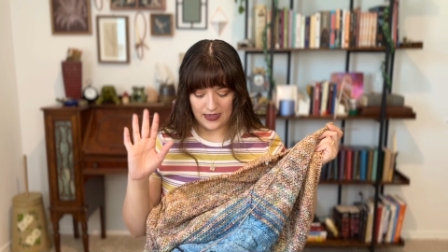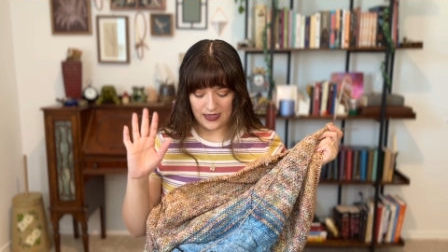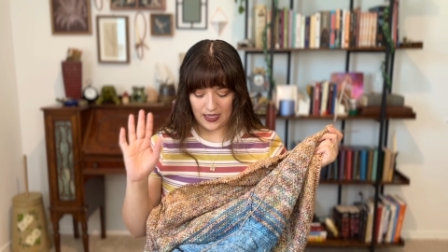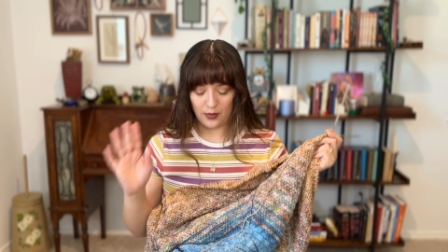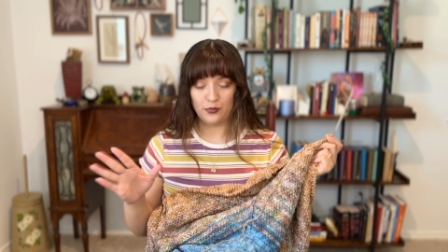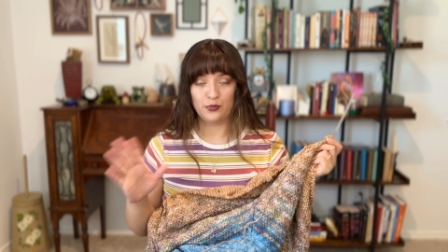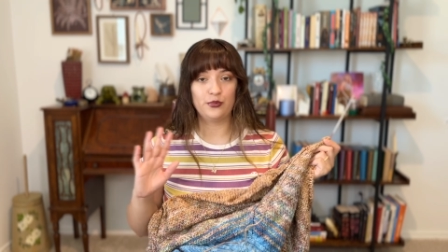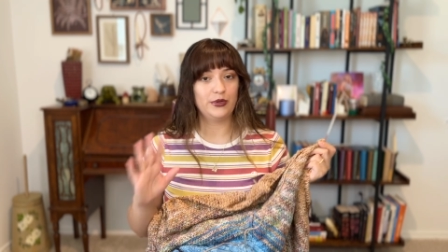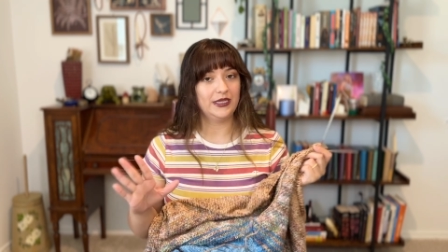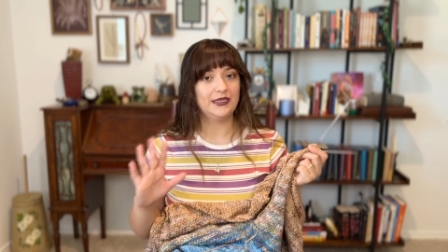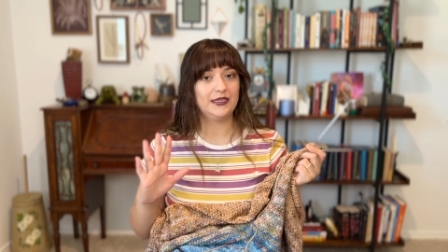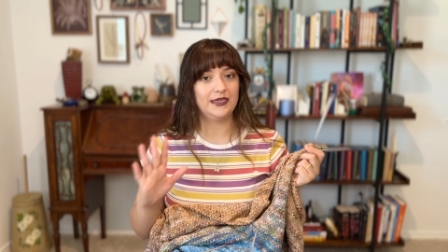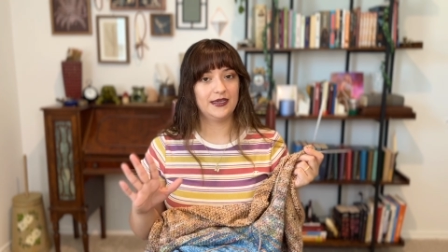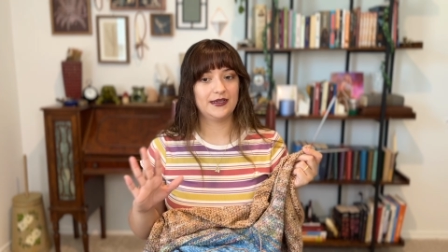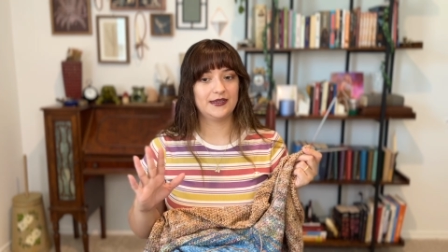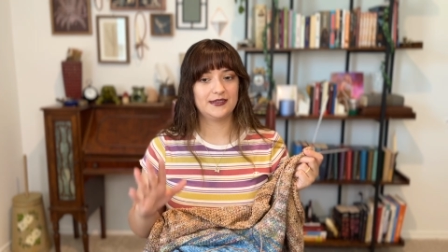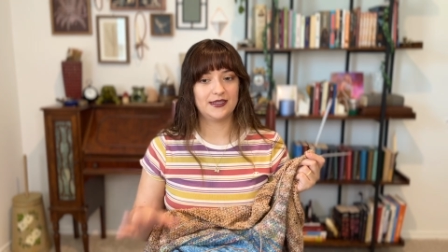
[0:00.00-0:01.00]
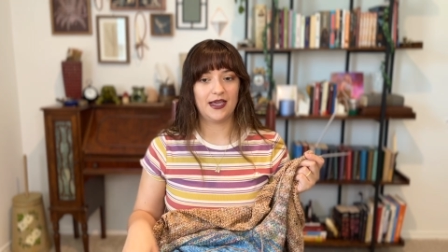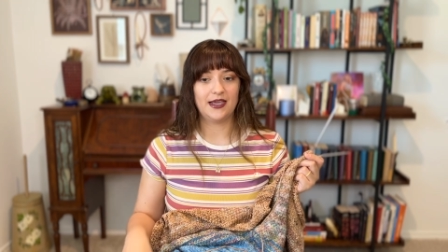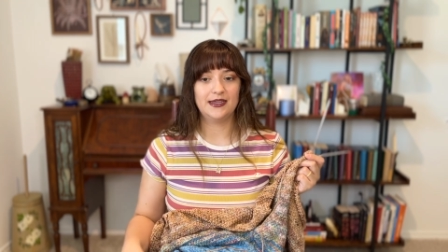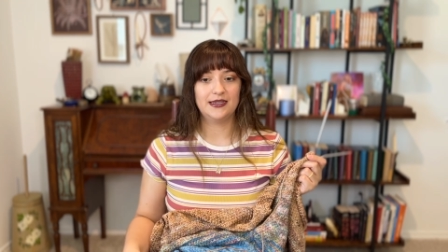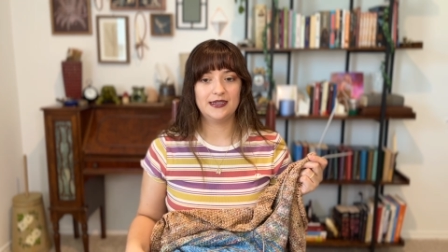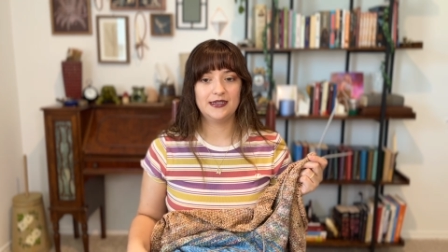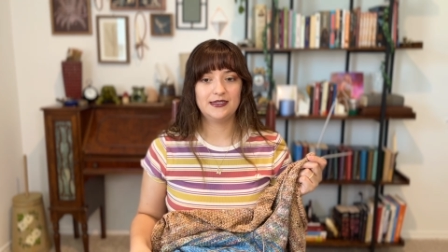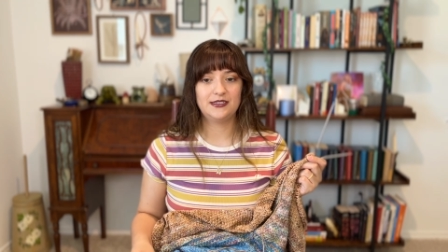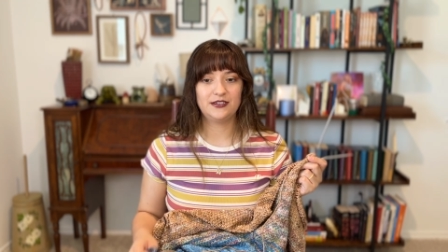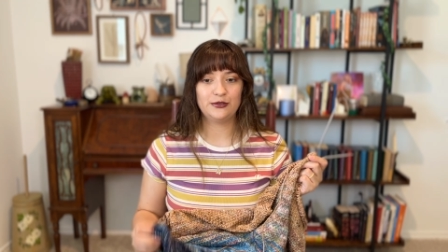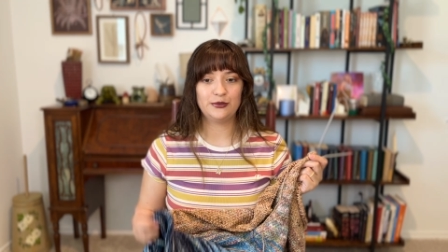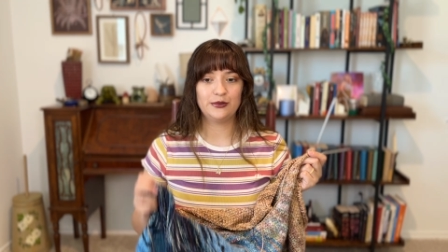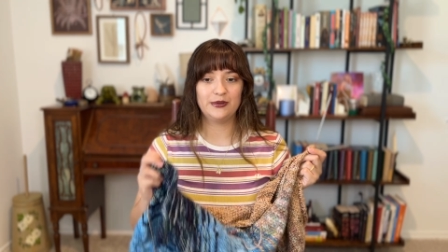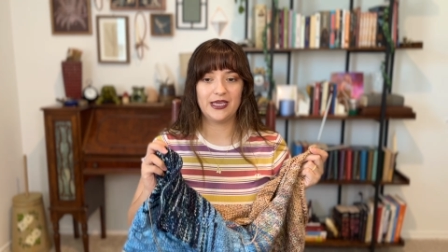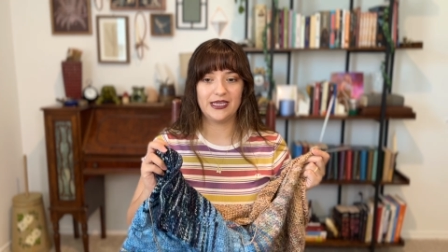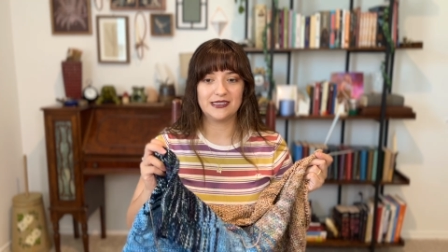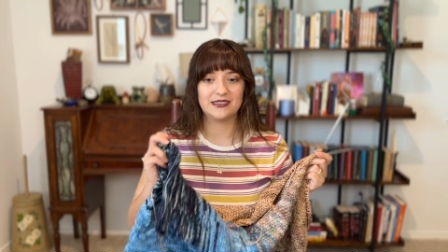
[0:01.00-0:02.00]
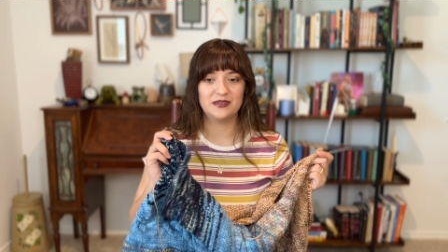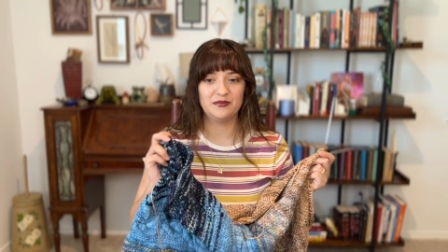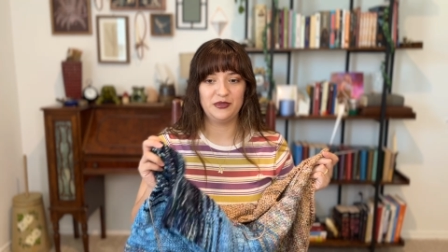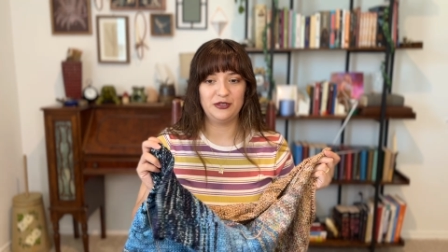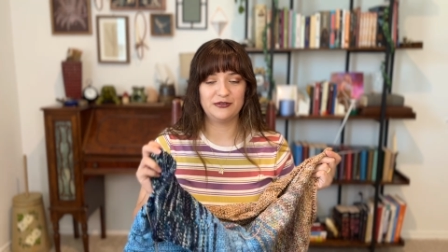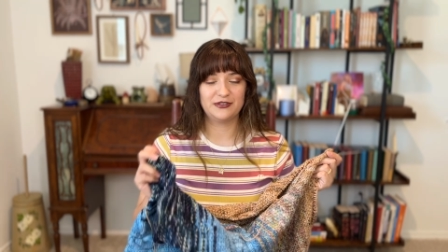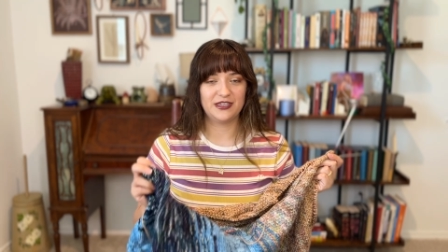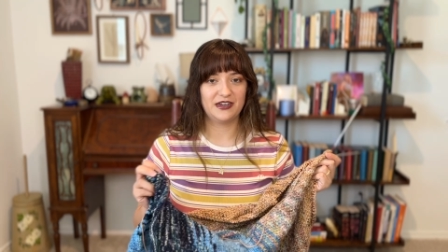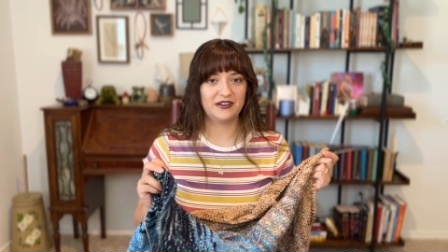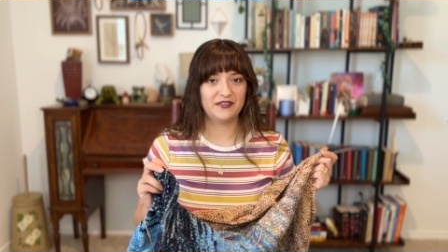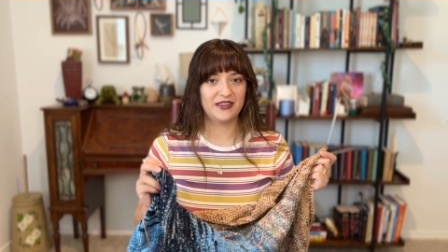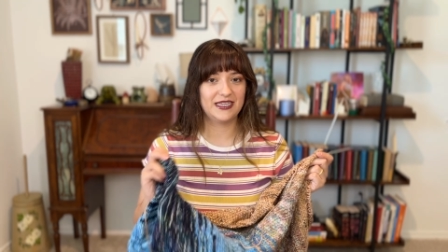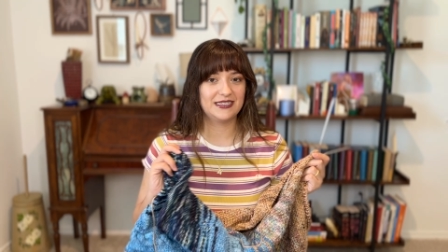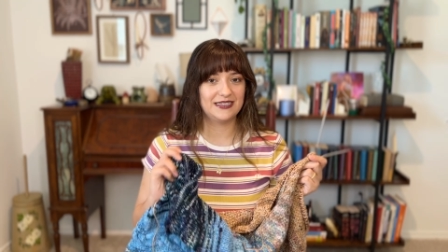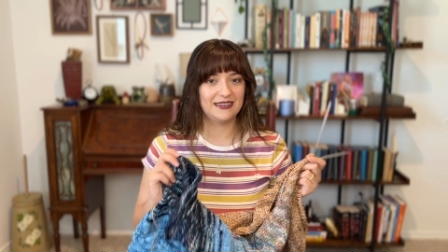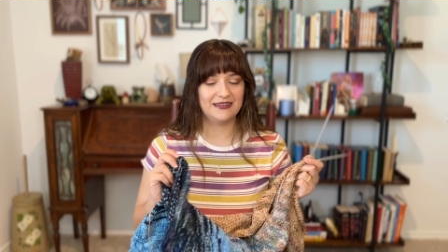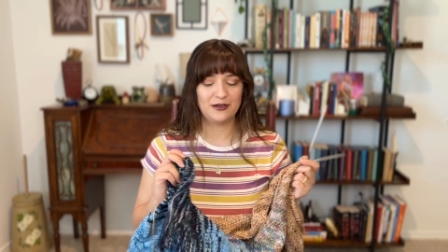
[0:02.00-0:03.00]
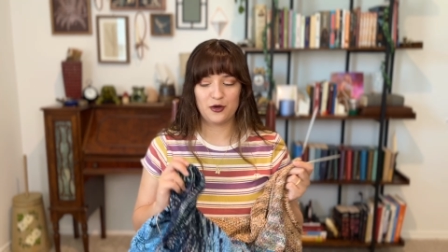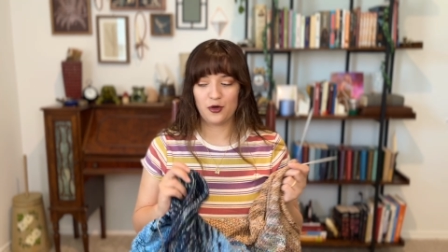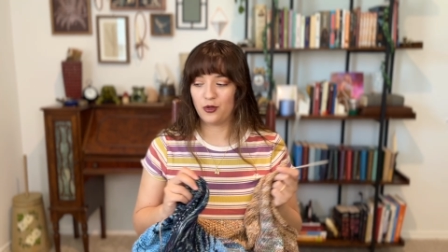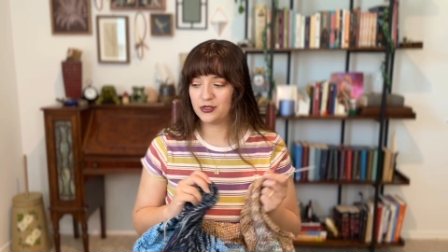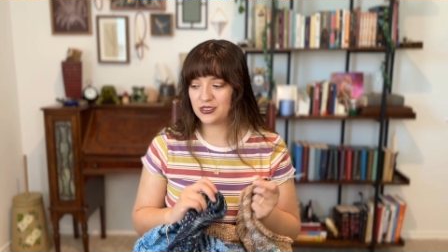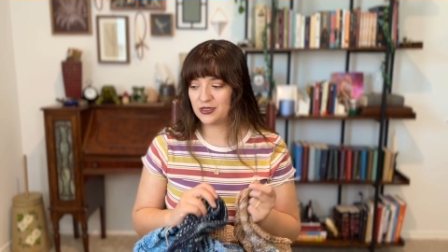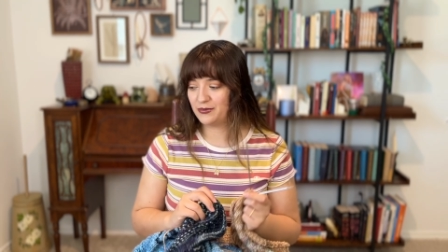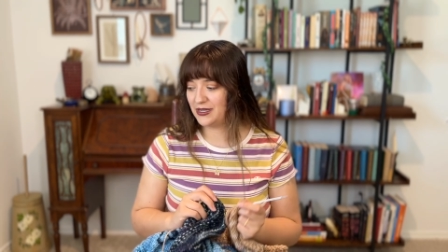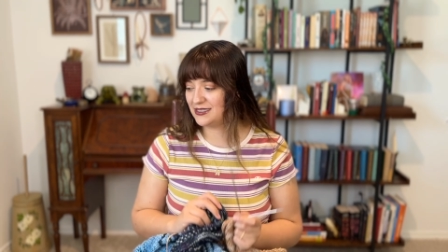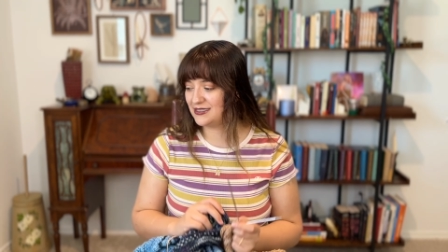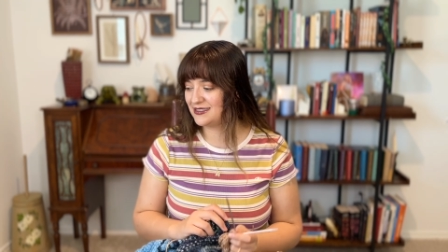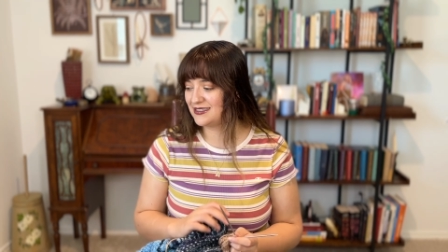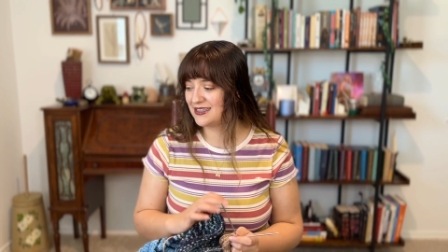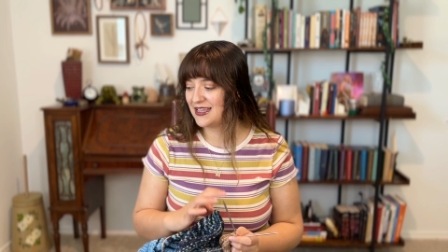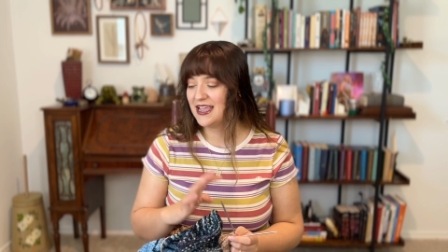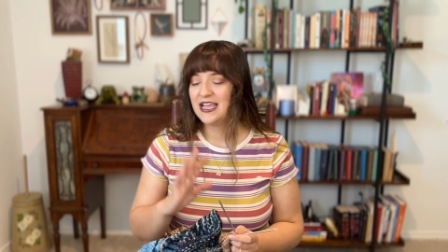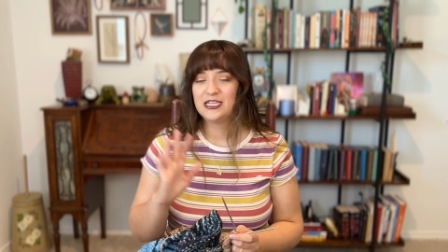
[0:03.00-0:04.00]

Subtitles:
am really excited to get some use out of this in the colder months.